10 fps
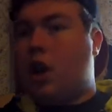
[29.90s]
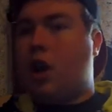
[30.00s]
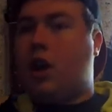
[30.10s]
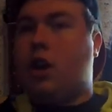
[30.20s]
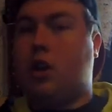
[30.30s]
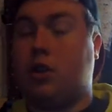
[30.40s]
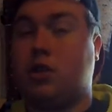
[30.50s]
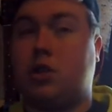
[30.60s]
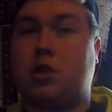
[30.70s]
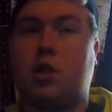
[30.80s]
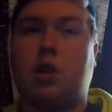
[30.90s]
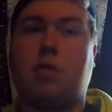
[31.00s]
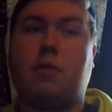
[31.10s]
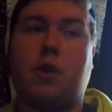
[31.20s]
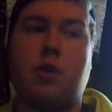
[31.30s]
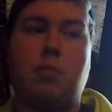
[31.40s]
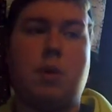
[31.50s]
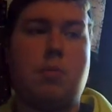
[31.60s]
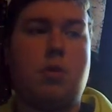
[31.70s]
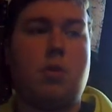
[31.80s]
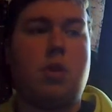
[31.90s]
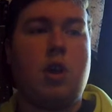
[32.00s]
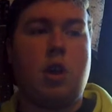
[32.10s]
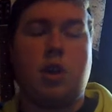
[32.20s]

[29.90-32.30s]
as founding member